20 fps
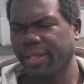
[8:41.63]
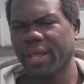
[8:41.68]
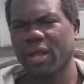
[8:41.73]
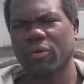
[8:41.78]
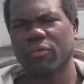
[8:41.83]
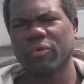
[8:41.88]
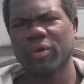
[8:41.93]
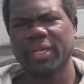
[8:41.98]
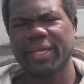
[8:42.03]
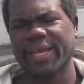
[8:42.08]
They
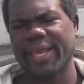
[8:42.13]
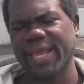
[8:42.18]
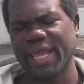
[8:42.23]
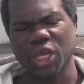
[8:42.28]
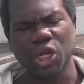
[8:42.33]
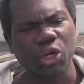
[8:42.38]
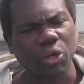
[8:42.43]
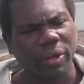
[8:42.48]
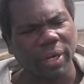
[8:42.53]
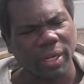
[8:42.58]
are really
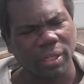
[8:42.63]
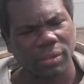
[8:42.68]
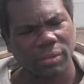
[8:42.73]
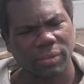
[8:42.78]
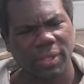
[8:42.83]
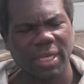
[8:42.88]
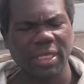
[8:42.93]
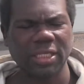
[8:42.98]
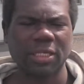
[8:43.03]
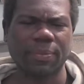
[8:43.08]
ignorant.
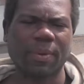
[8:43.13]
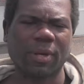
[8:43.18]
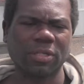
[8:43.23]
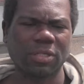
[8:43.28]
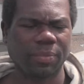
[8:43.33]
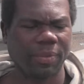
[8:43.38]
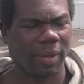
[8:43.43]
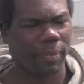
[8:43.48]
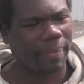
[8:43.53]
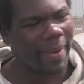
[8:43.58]
He's
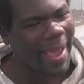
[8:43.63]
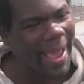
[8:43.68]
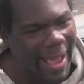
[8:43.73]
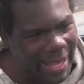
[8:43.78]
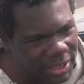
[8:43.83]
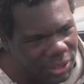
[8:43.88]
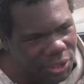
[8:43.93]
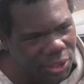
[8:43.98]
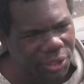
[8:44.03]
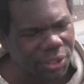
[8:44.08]
supposed to be a
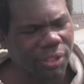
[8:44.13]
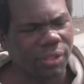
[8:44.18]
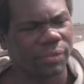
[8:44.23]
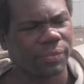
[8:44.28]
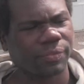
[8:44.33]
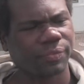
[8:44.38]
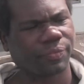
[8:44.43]
pastor.